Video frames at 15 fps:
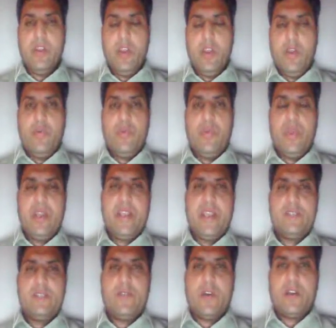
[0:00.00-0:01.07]

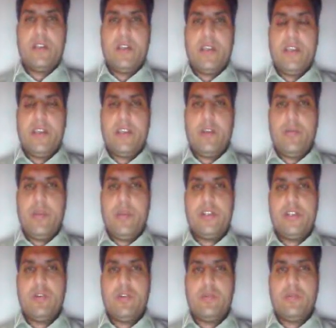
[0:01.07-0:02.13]
Whereas for the
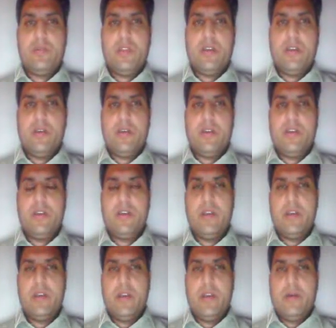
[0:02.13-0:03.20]
incubation of the
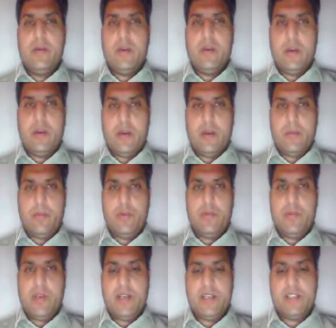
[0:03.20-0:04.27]

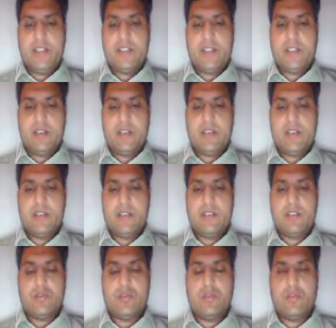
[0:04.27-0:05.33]
poliomyelitis is concerned,
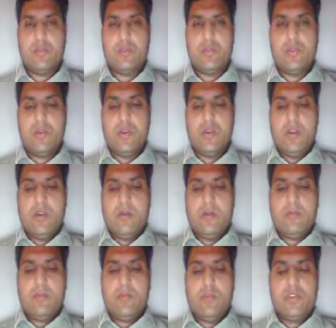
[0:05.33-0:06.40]
so
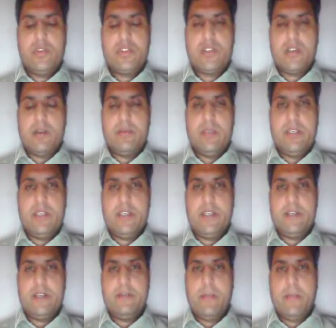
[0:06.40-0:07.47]
most
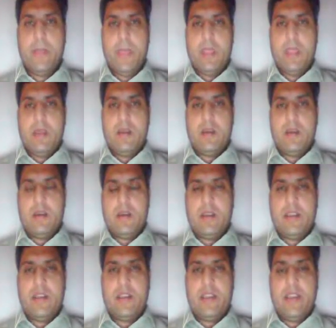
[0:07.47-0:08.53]
commonly
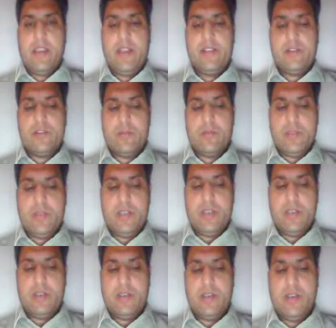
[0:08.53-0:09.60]
in case of
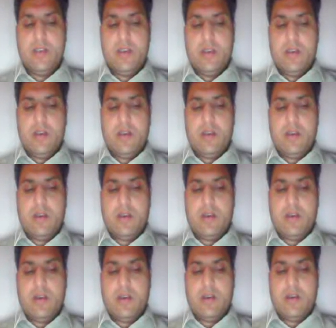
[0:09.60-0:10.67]
the
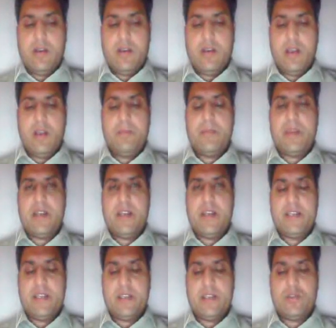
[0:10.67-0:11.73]

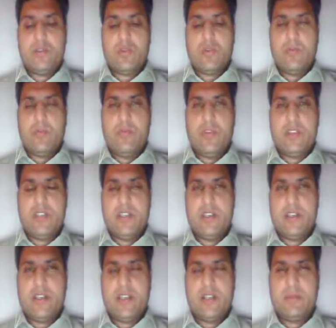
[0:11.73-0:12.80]
non-paralytic, so obviously
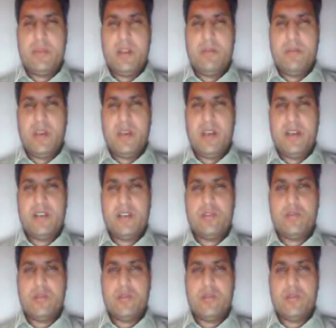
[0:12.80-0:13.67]
in case of non-paralytic, so the